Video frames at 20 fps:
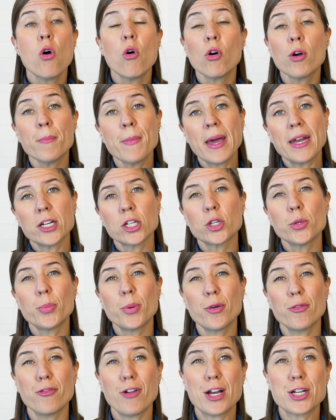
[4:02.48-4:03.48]
or medical
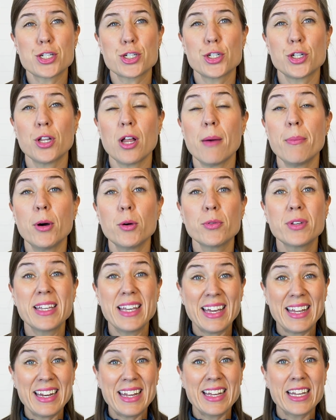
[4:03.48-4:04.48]
professional about
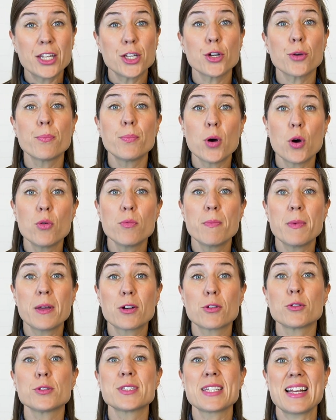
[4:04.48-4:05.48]
getting your bone
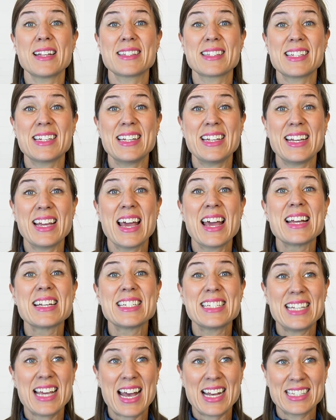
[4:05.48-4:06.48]
mineral density
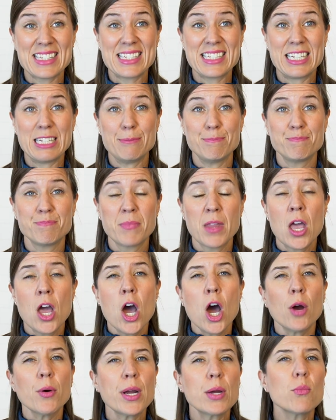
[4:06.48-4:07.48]
tested.
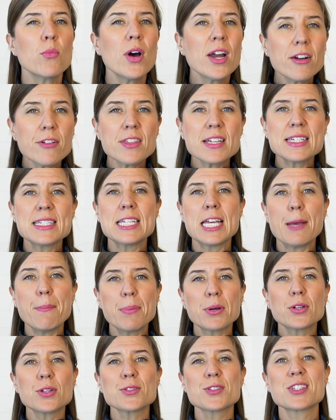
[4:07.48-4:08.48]
All right, what are the
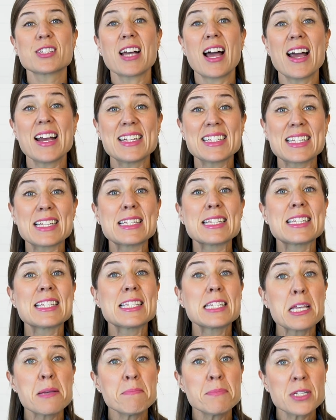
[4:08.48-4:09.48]
typical signs and
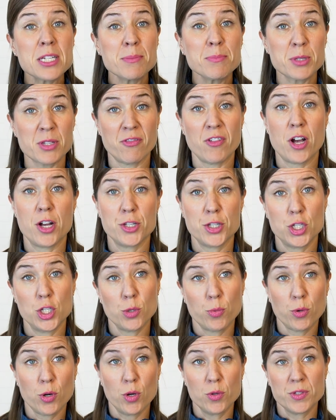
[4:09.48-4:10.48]
symptoms of
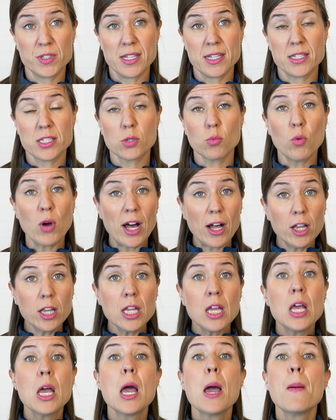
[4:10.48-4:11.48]
osteoporosis? Well,
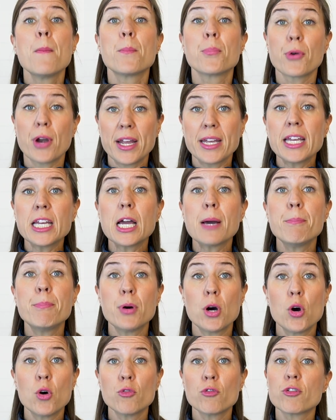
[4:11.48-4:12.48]
breaking a
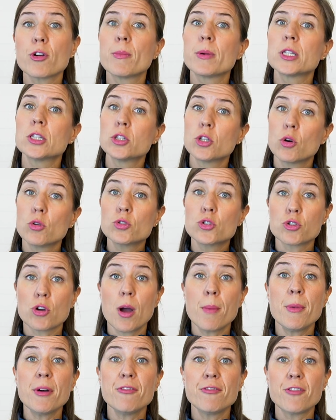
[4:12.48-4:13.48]
bone from a low
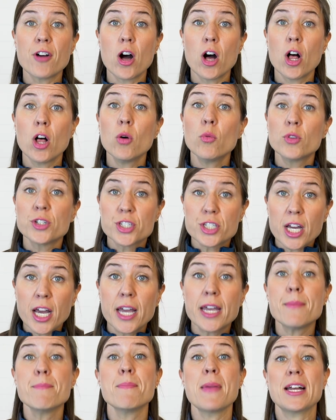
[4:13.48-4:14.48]
trauma fall, which
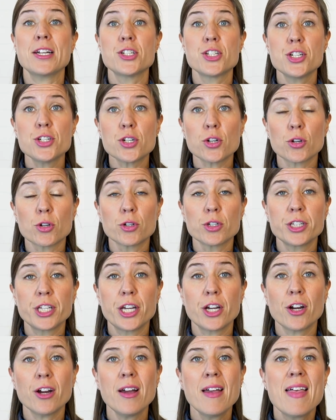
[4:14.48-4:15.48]
I mentioned
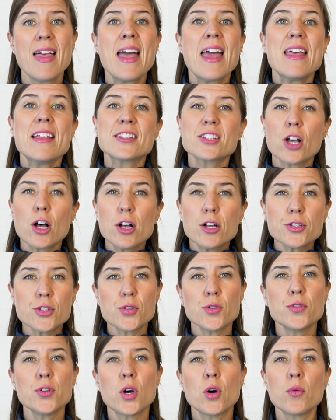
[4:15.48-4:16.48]
earlier. It's
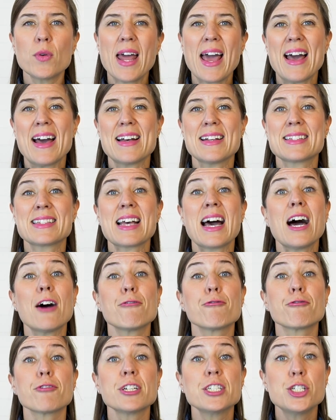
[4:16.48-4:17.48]
also known as a
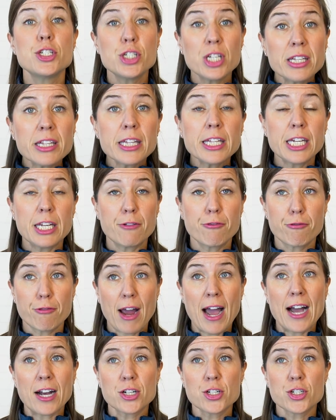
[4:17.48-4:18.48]
fragility
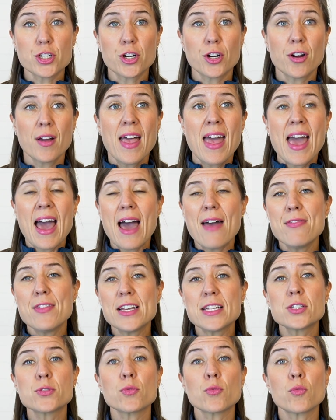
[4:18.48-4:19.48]
fracture, and
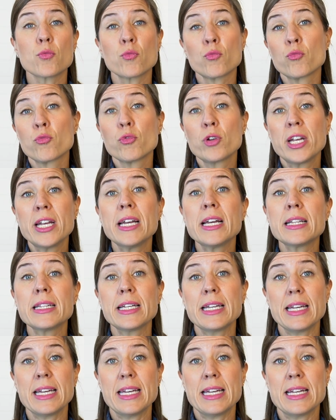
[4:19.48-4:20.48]
this
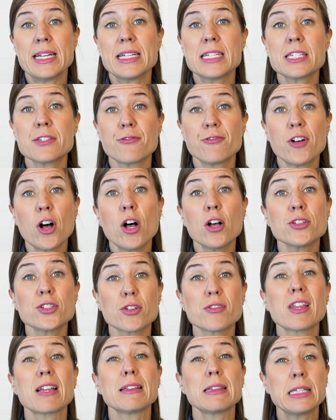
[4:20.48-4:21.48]
really is, falls
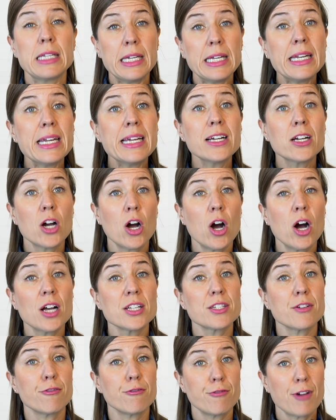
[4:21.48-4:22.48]
are the leading
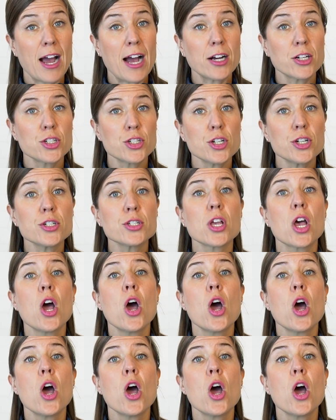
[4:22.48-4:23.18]
cause of fractures